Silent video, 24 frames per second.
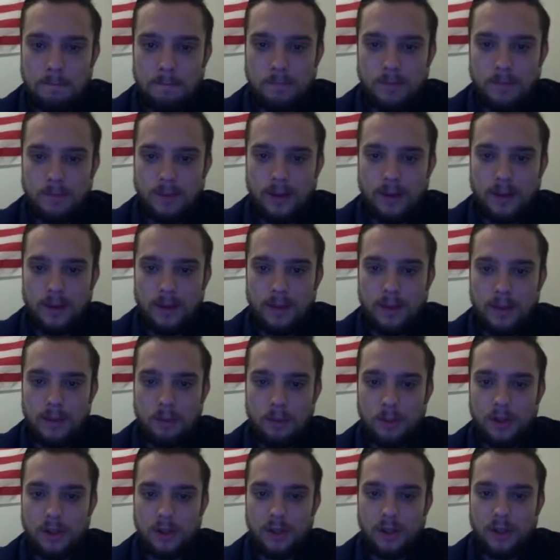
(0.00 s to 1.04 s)
And then we're
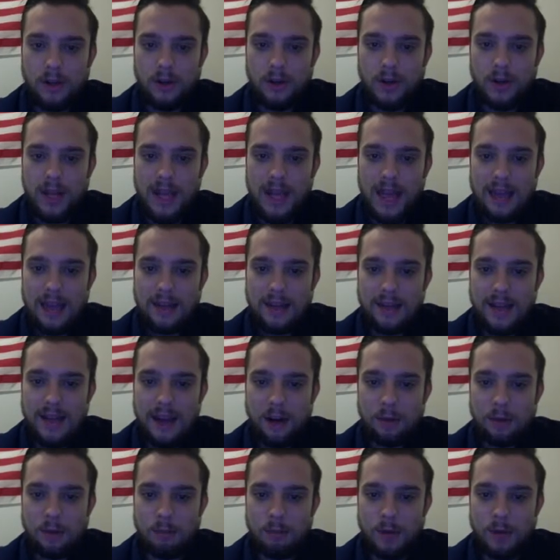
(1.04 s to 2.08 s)
going to go edit
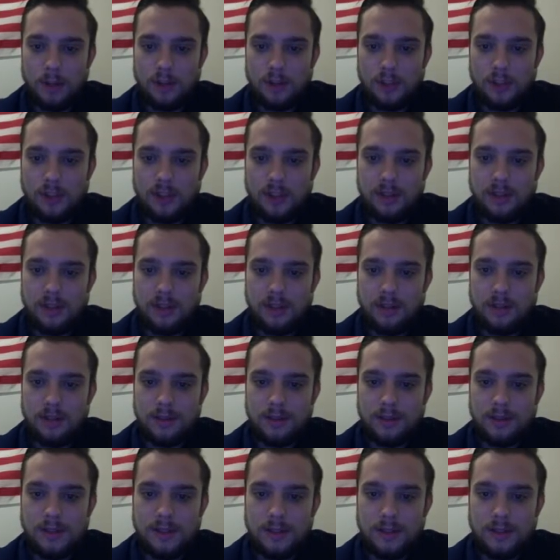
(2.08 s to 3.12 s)
our budget.
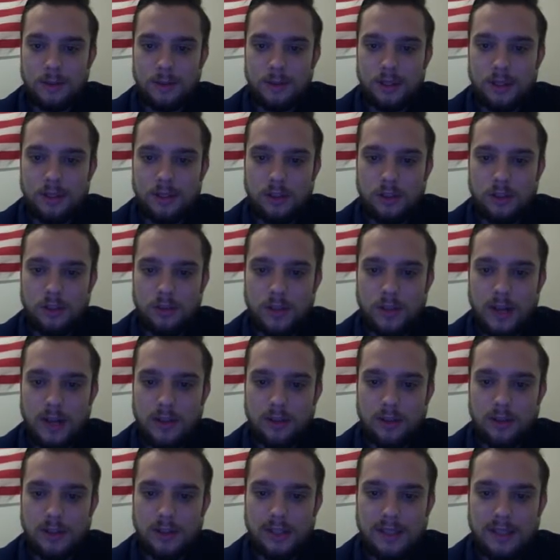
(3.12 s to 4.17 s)
So we could choose either
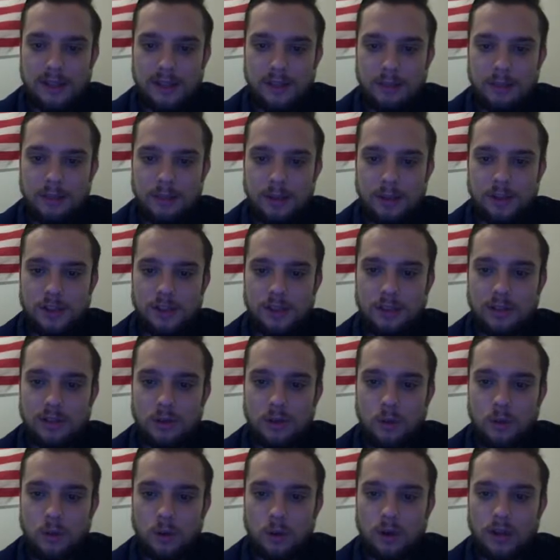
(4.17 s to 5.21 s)
a daily budget
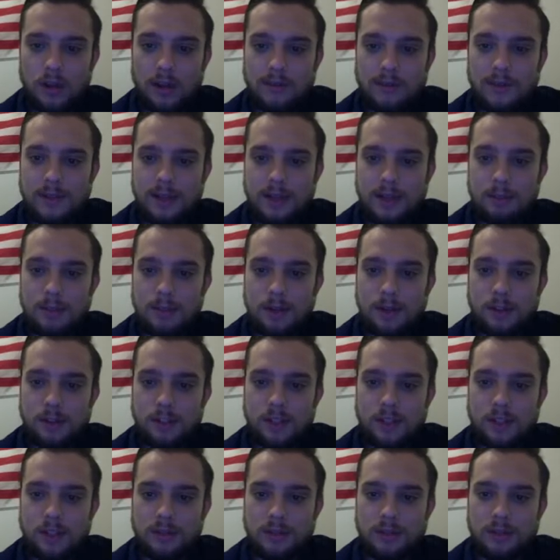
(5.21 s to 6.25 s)
or a lifetime
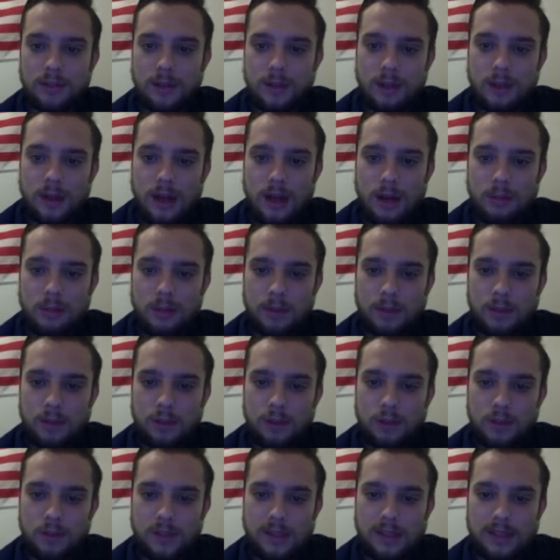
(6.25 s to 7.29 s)
budget. I'm going to
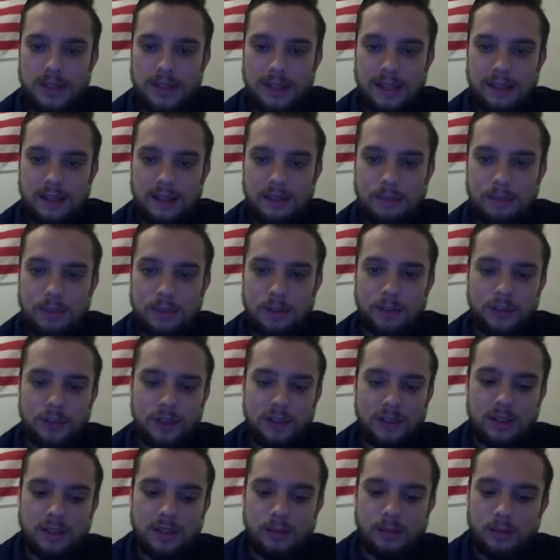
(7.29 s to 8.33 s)
choose a daily
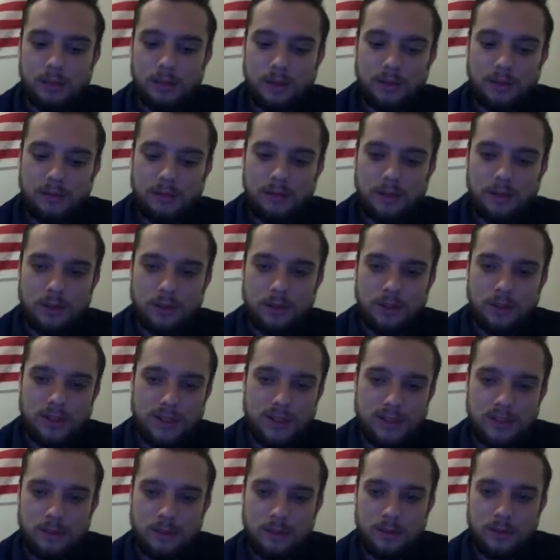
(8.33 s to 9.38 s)
budget, and I'm going to fill just
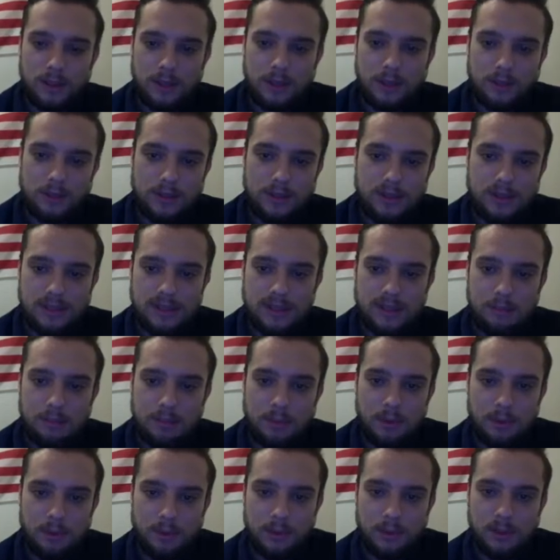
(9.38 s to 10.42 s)
something
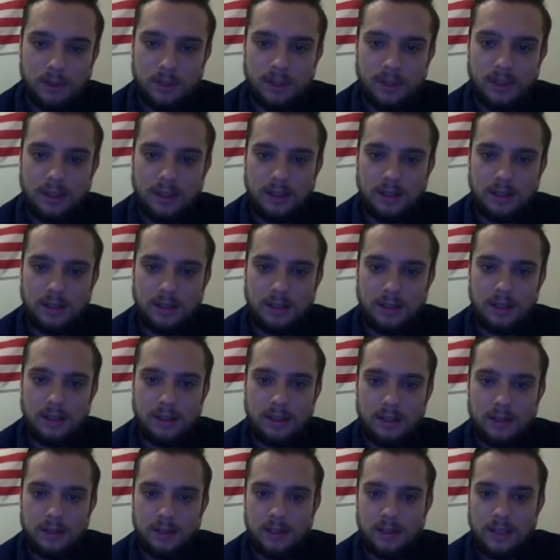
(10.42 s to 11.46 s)
sampled in,
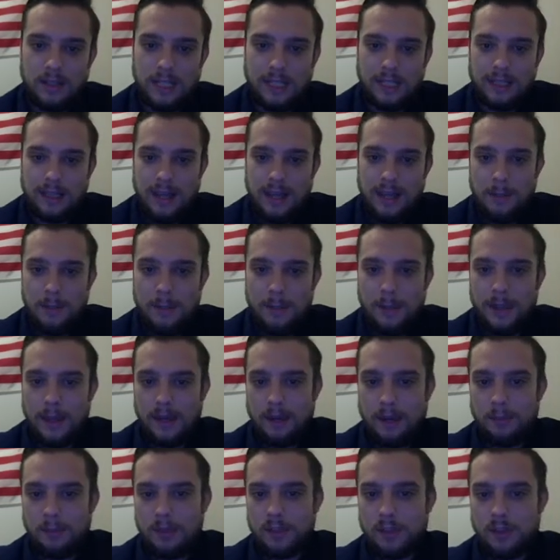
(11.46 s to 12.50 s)
and then I'm
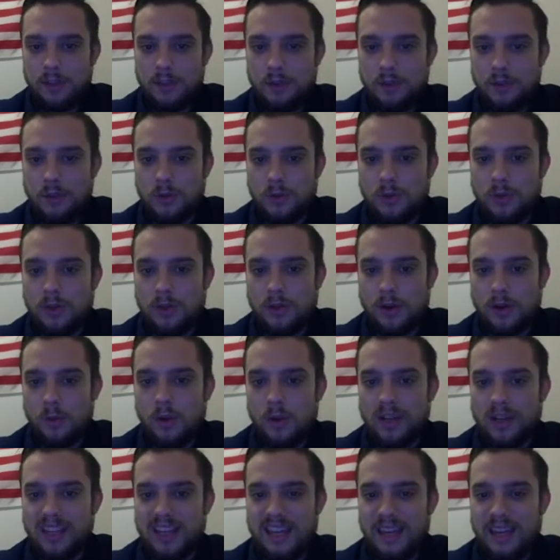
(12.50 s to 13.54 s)
going to choose whether I
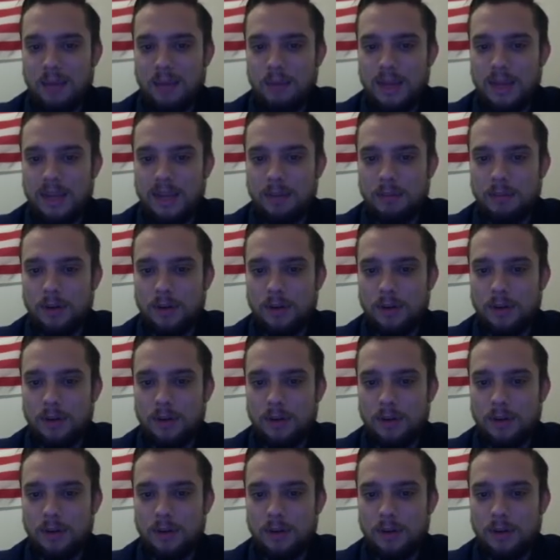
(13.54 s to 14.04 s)
want campaign budget